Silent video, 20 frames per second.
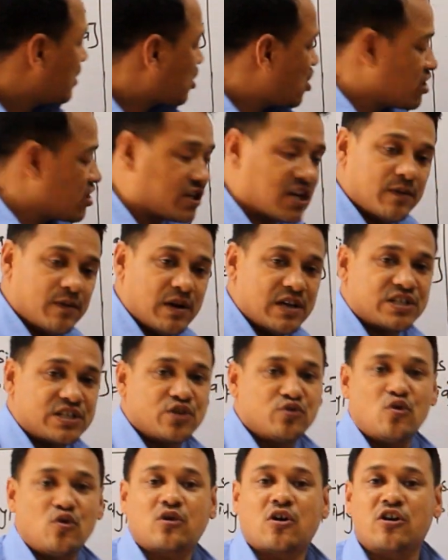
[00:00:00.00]
concave lens.
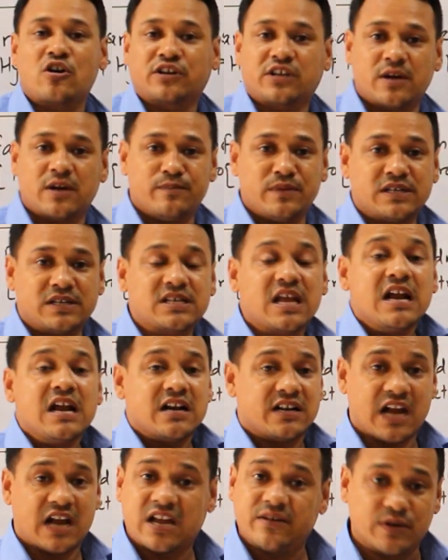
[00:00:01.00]
You know, concave means
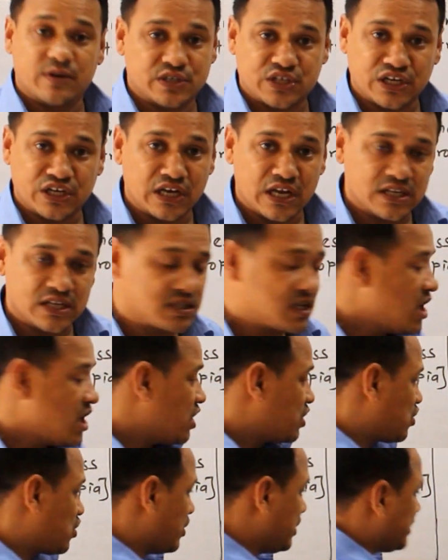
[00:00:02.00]
diverging lens.
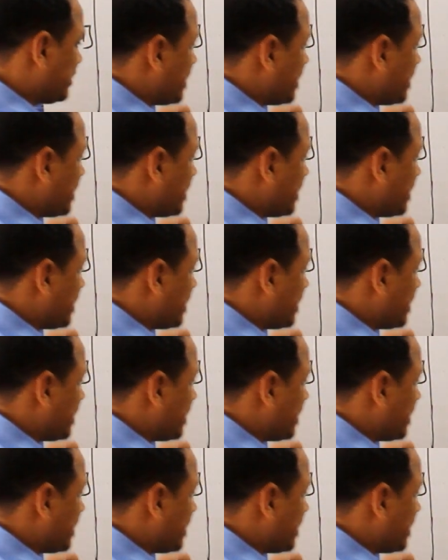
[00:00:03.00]
So it